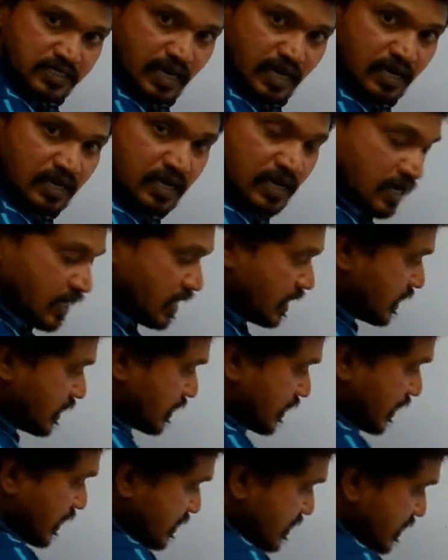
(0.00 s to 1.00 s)
are
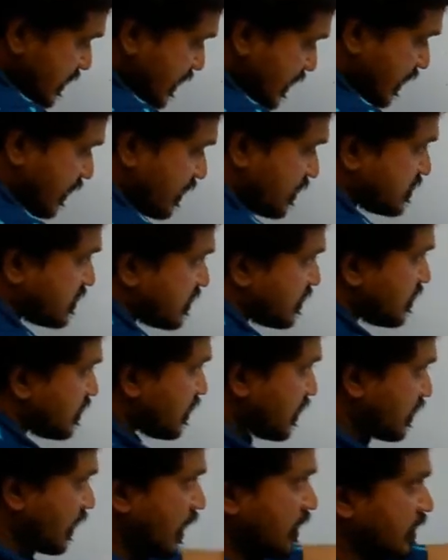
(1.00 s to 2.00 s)
densely arranged.
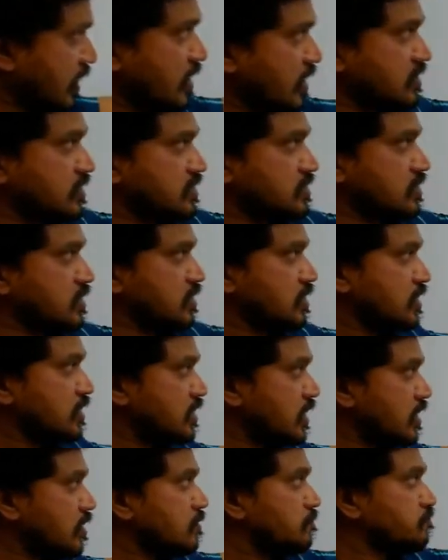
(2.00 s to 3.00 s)
Not like this.
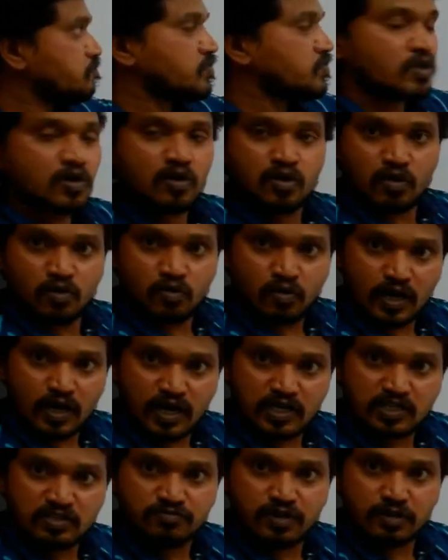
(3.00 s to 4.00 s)
Here
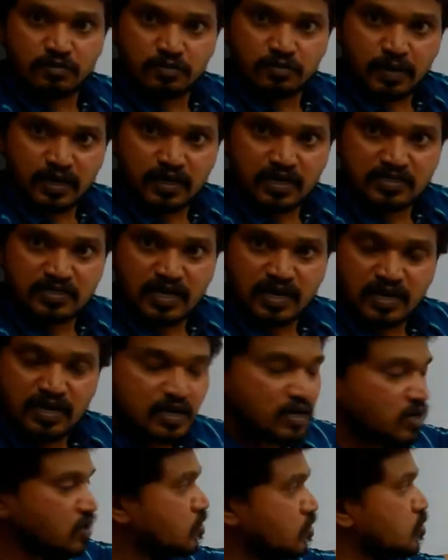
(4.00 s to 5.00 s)
collagen fiber bundles are
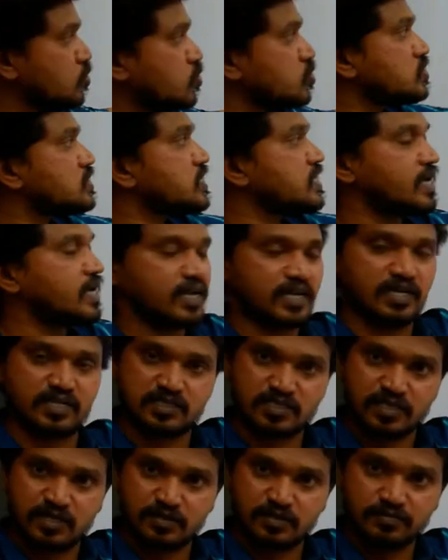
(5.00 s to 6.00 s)
loosely
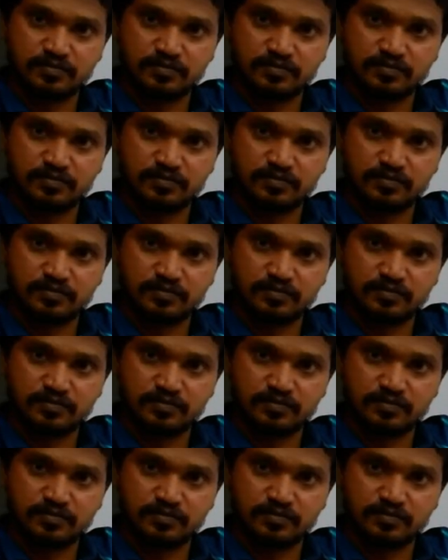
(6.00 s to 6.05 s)
arranged.